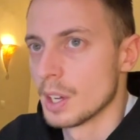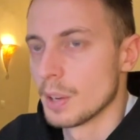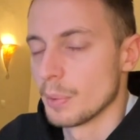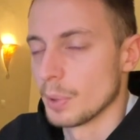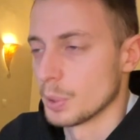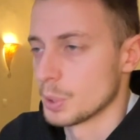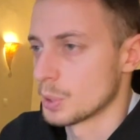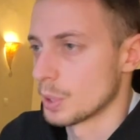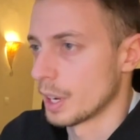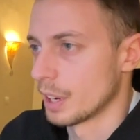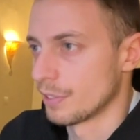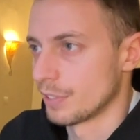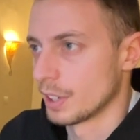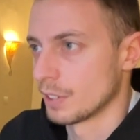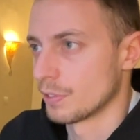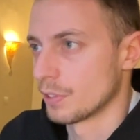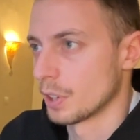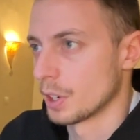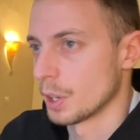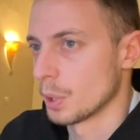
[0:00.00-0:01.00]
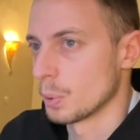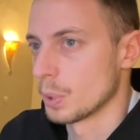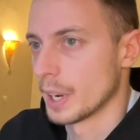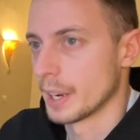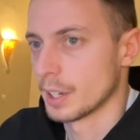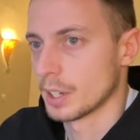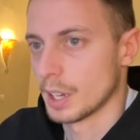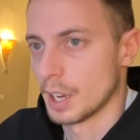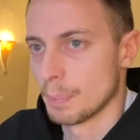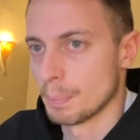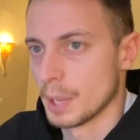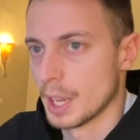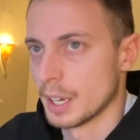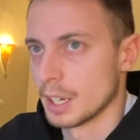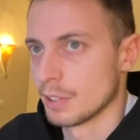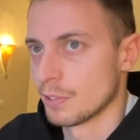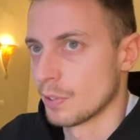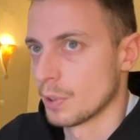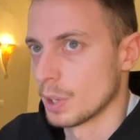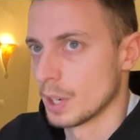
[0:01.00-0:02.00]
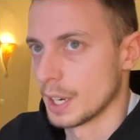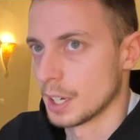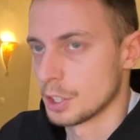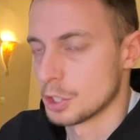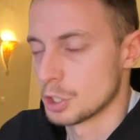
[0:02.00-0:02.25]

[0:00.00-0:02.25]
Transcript: Also, I think for you, like applying for like